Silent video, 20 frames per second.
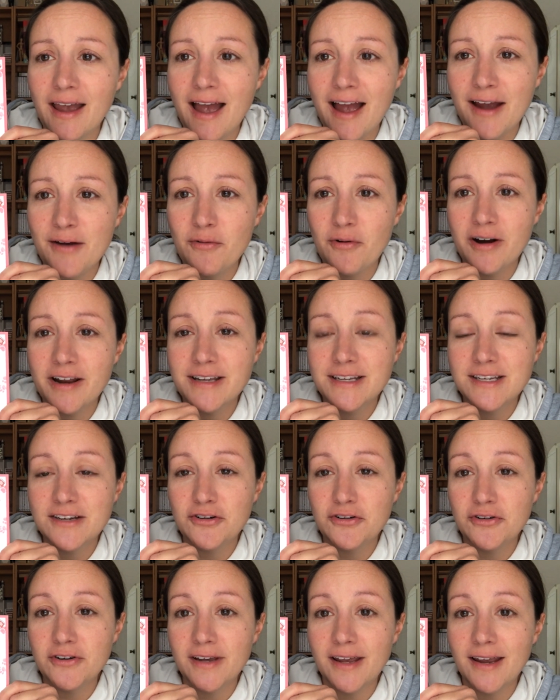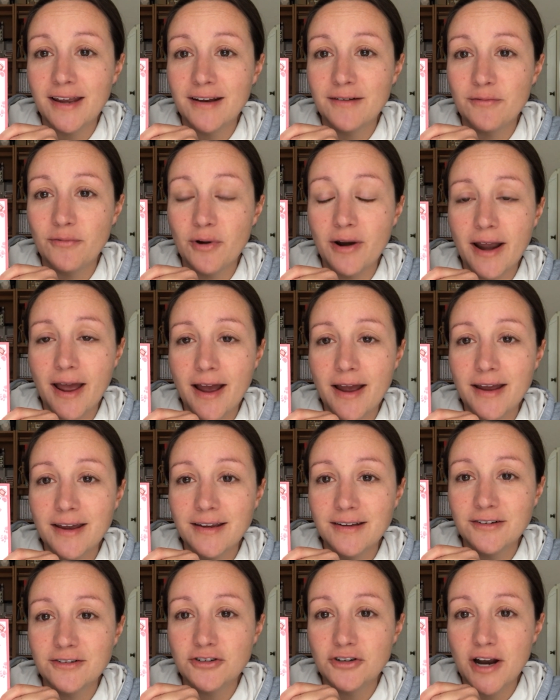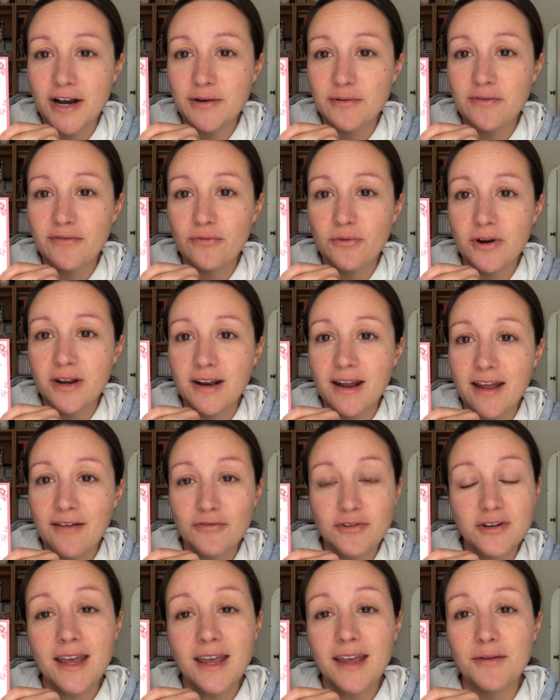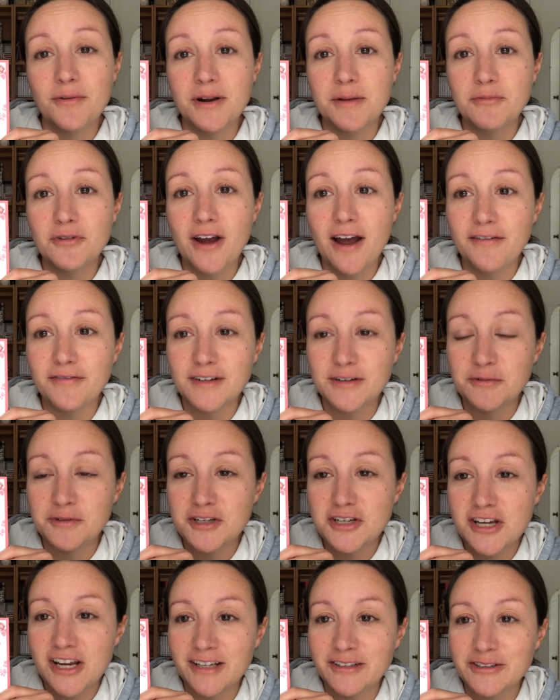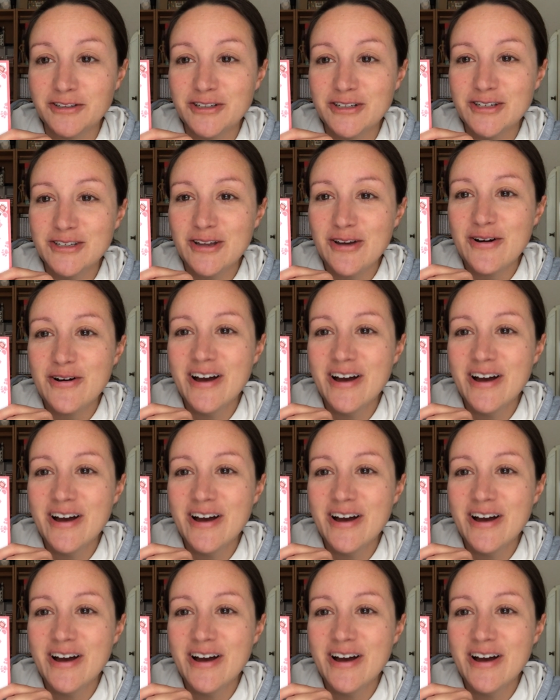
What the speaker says: I wanted to create what I try to avoid every when I'm crafting with Chandler. So